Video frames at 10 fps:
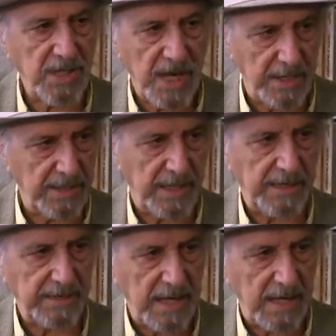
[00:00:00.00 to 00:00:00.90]
end
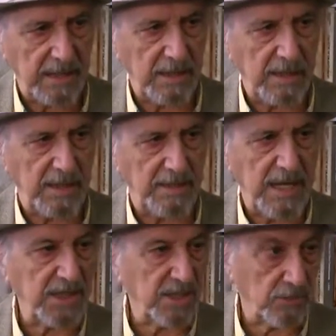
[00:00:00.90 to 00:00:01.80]
like that,
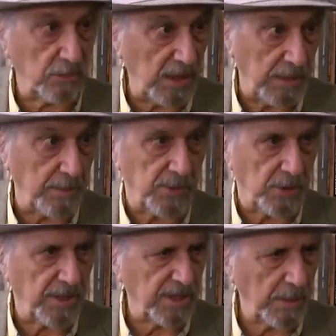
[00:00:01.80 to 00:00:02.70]
that's really
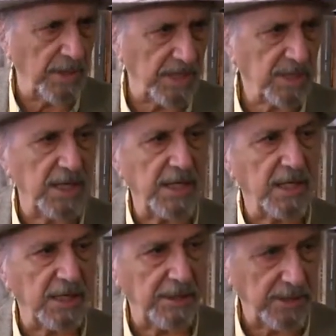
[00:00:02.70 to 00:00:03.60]
absurd. I mean, it's kind of
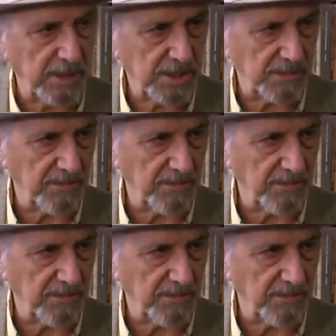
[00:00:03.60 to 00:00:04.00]
hilarious, in